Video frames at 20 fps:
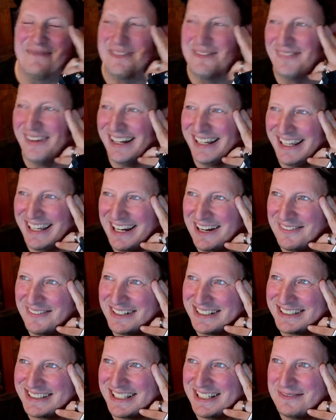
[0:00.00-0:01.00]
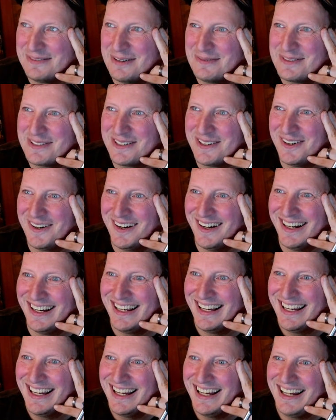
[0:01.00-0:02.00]
put my camera to sleep. I'm
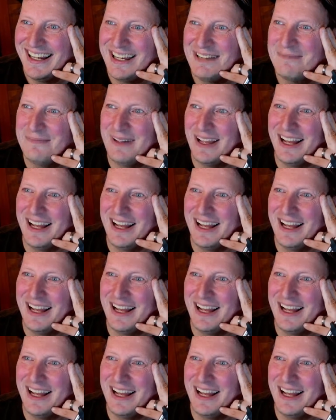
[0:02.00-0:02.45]
sorry. Yeah,